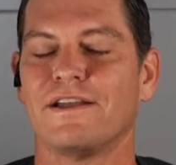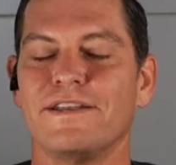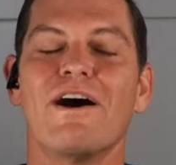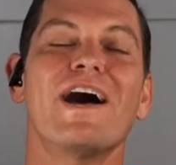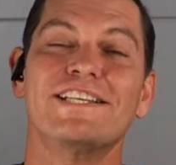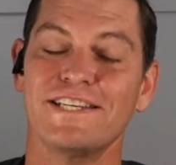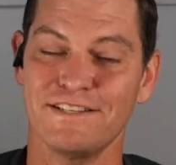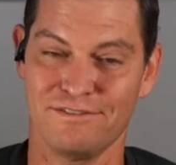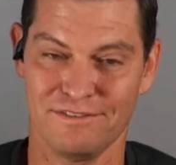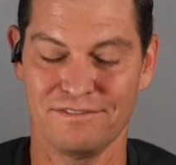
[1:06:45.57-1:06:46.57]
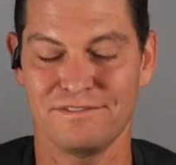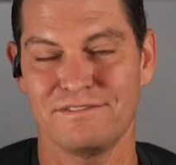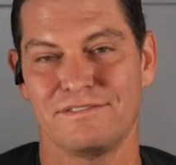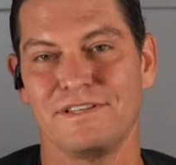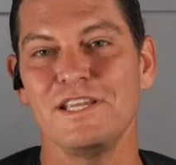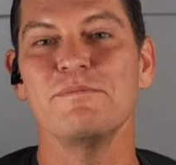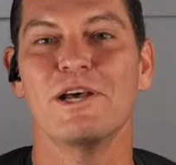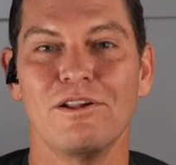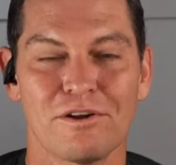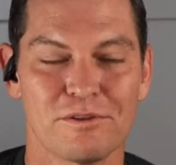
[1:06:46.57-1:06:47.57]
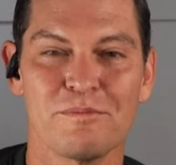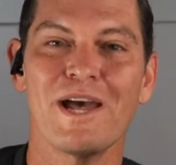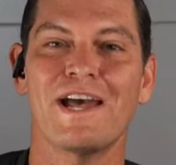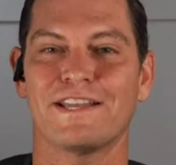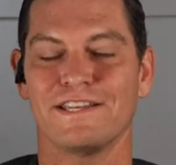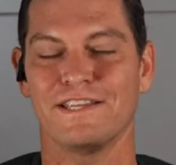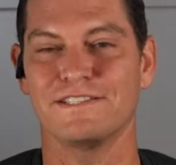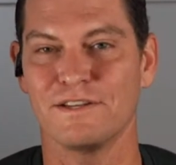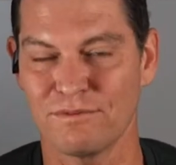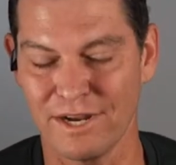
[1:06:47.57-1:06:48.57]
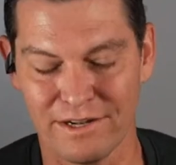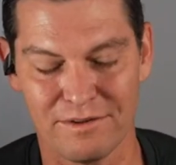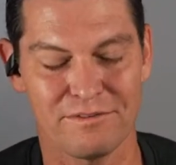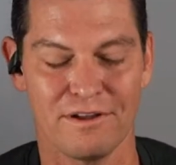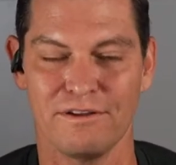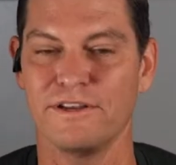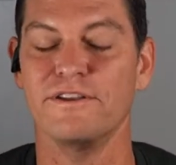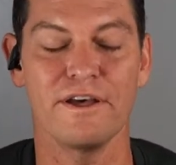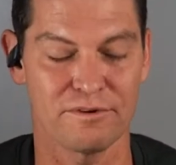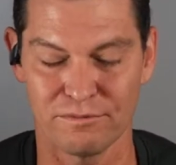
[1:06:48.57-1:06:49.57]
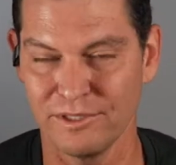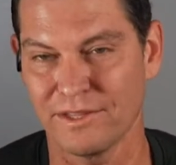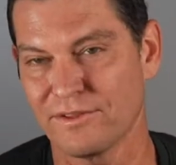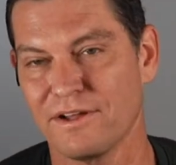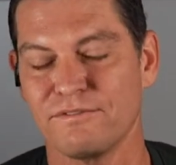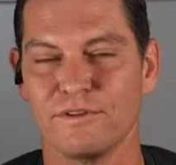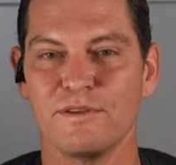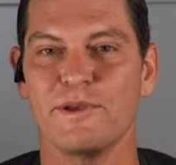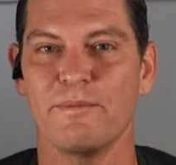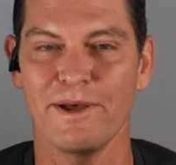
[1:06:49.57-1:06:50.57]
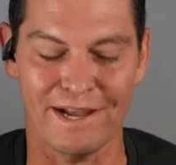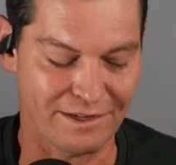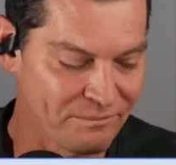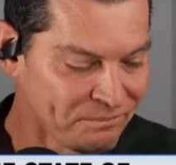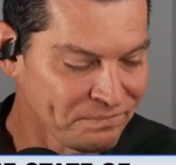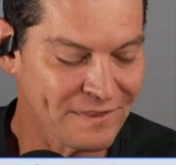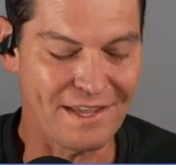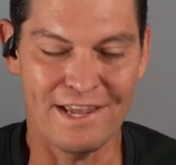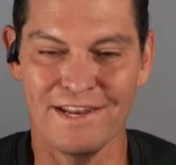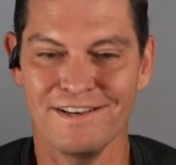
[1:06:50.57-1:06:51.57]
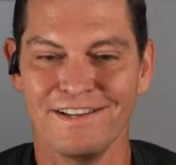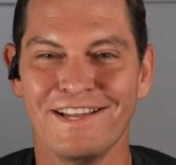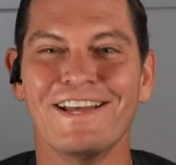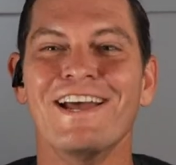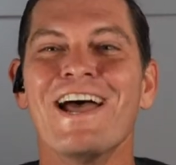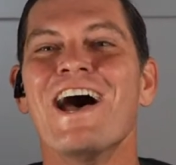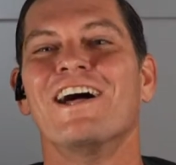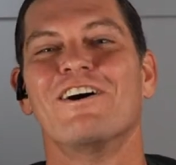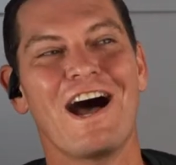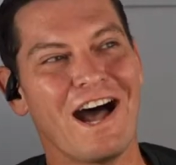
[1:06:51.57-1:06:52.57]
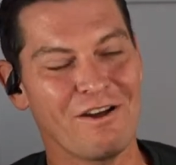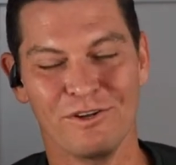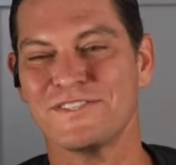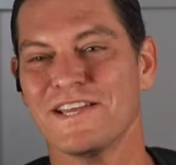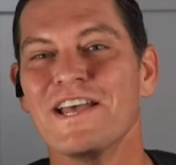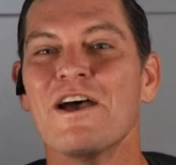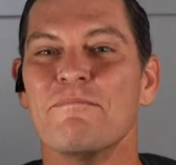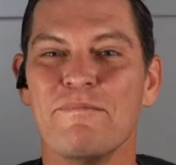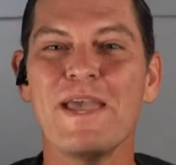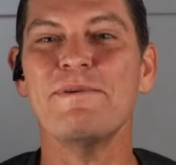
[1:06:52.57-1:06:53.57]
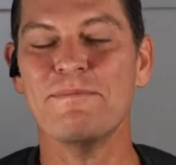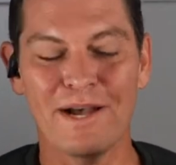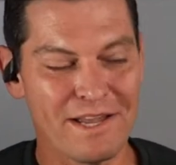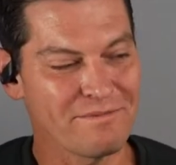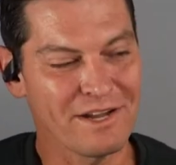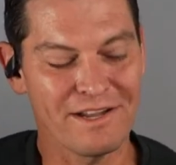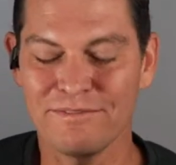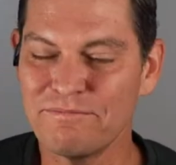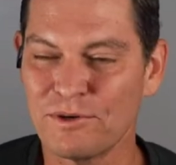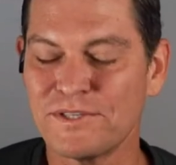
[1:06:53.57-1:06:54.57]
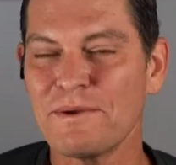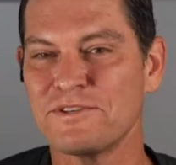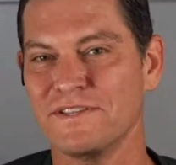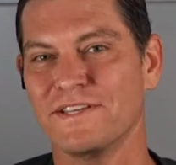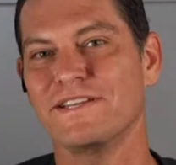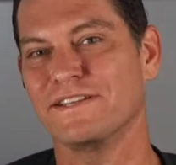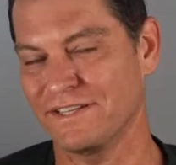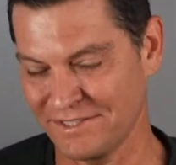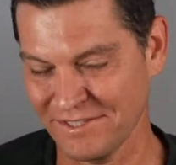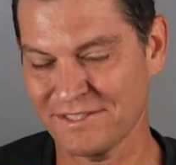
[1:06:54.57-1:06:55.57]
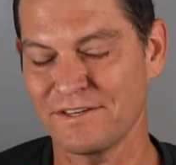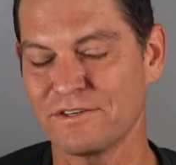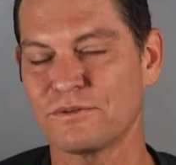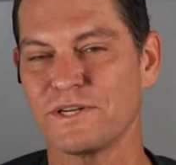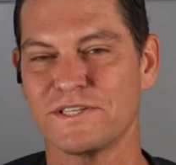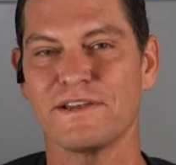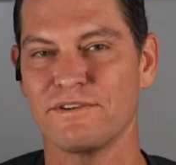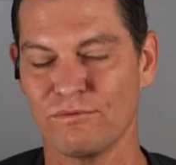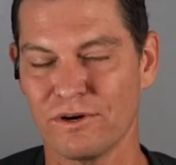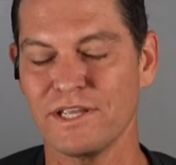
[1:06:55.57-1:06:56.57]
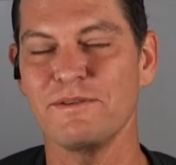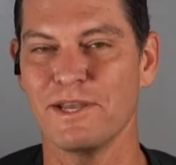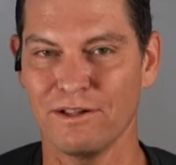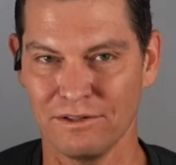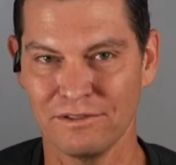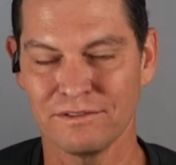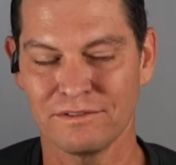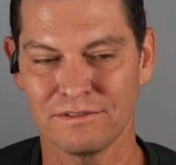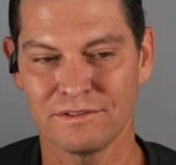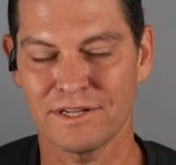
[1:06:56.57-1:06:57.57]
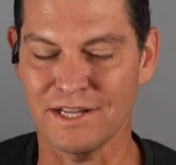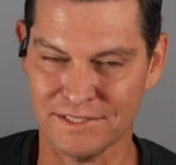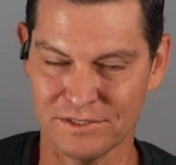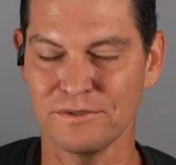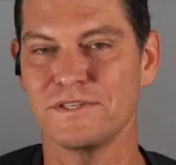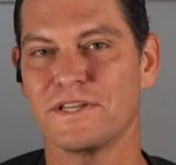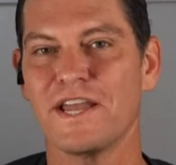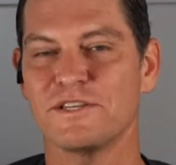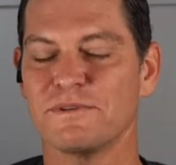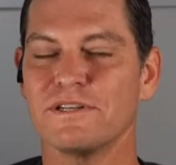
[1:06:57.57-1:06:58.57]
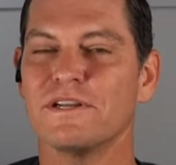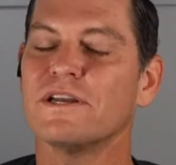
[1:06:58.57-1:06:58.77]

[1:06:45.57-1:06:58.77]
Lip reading: Now, I did email Arthur back, and he did write another really thoughtful email back. And I will say, maybe my perception that his 627 word email constitutes engagement,